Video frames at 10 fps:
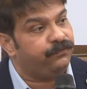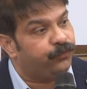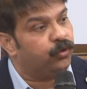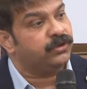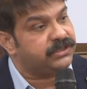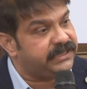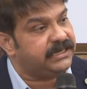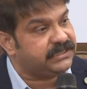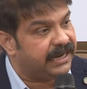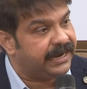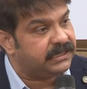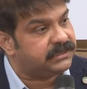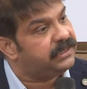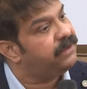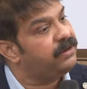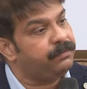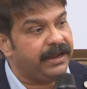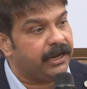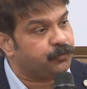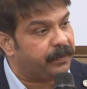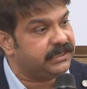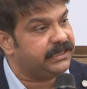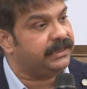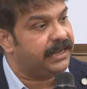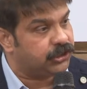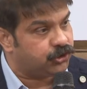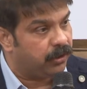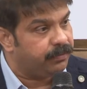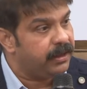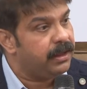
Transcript: four, six sites, they will be experts in their job.